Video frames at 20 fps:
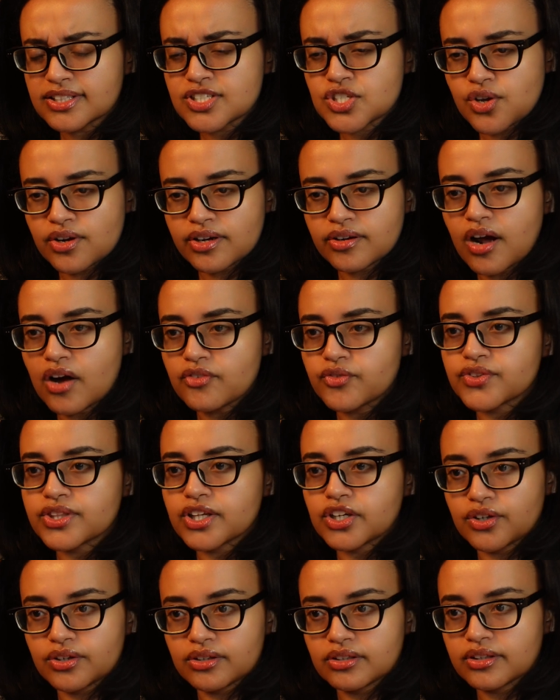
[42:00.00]
it started off with
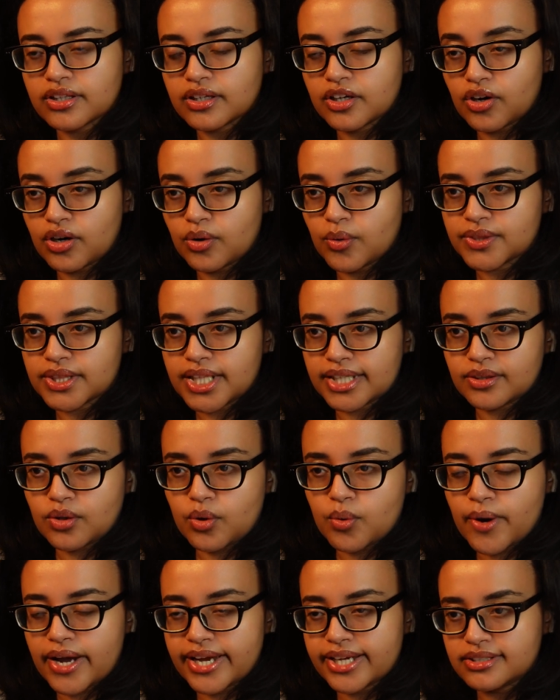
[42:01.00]
the girl with like the
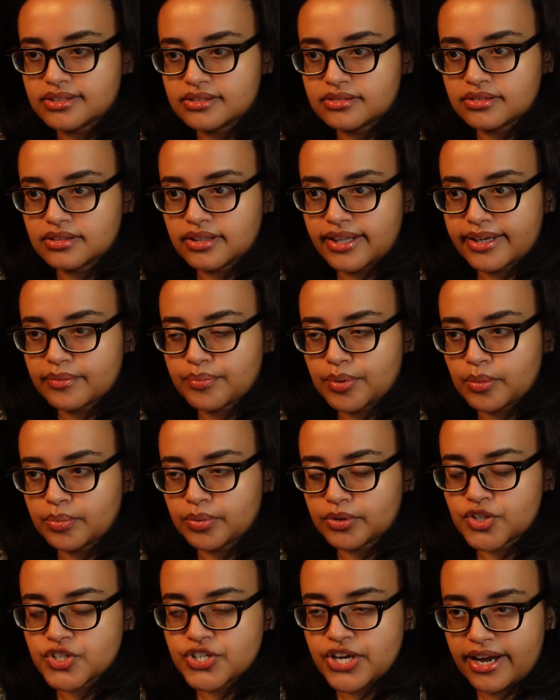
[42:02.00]
white, like
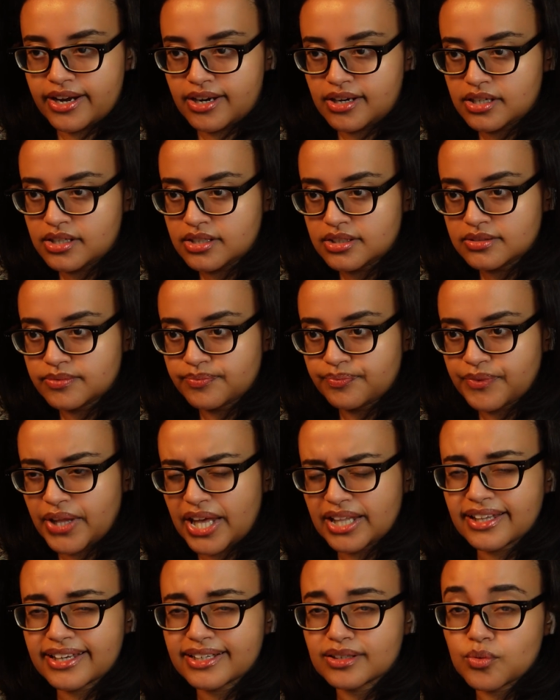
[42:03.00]
purplish hair
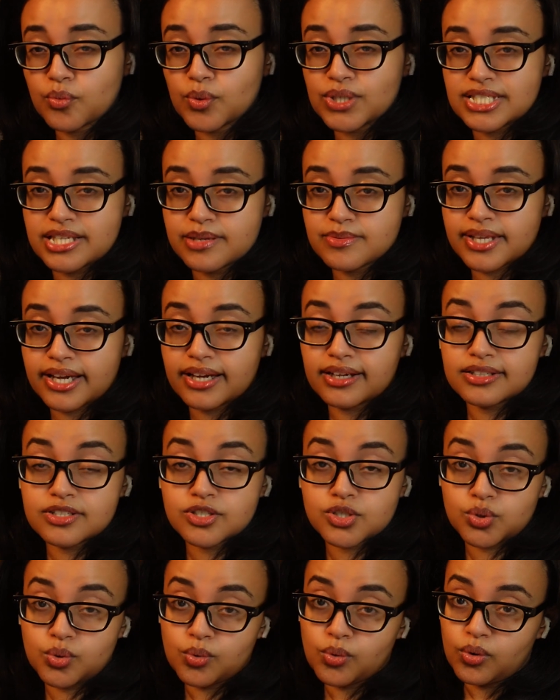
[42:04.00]
at like what seems like a
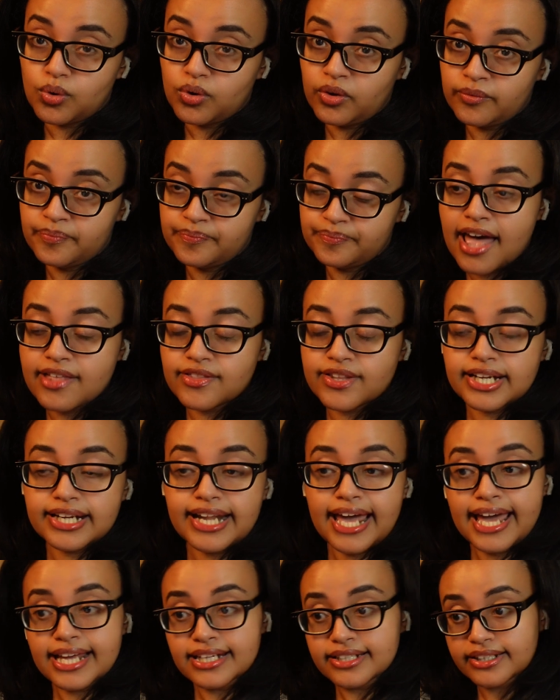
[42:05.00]
school. And then it
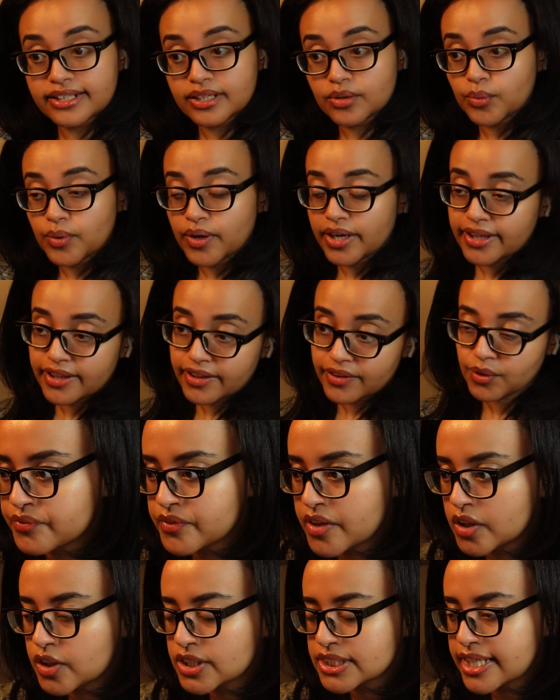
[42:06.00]
ended with,
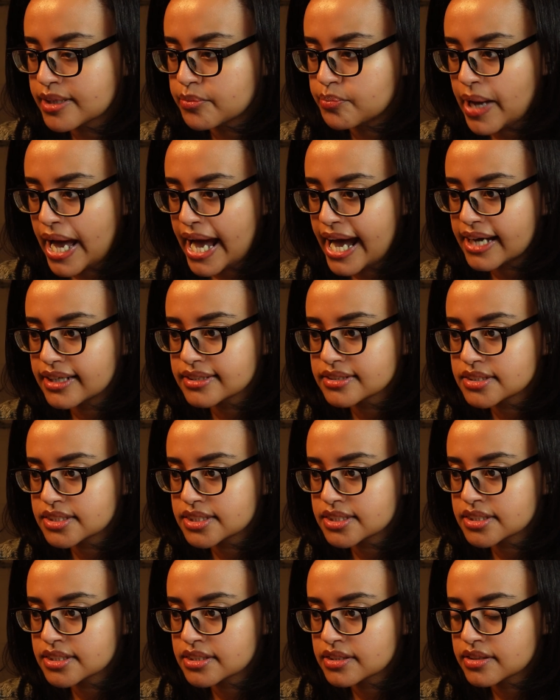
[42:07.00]
looks like
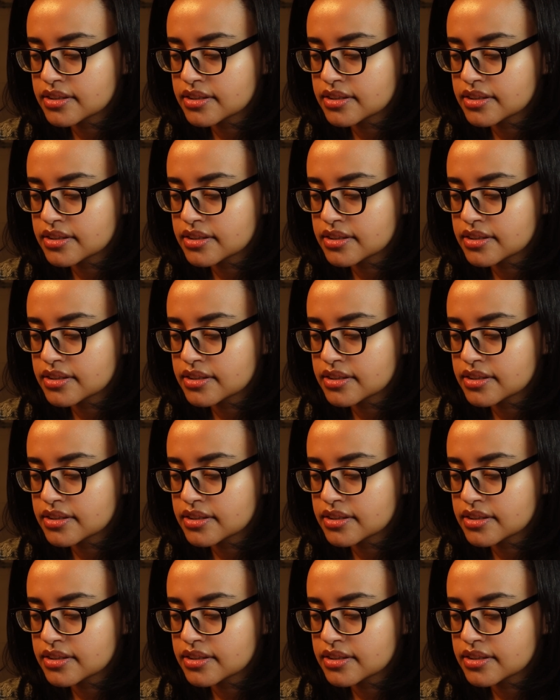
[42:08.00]
bags,